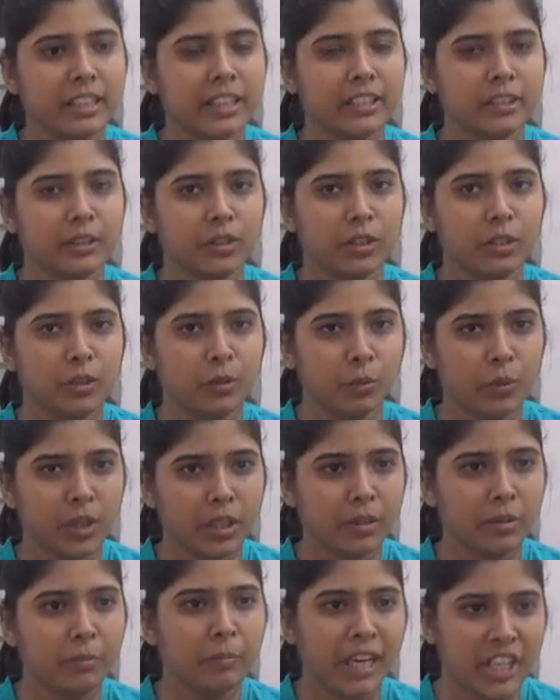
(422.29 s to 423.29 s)
Like
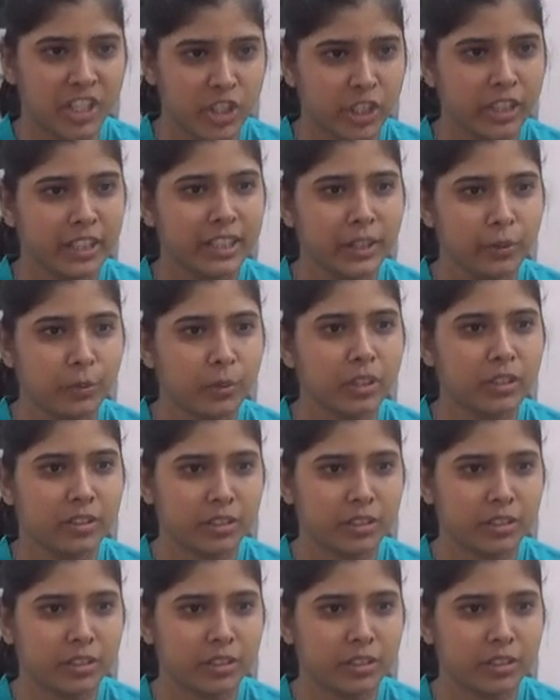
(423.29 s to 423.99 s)
one Macheli,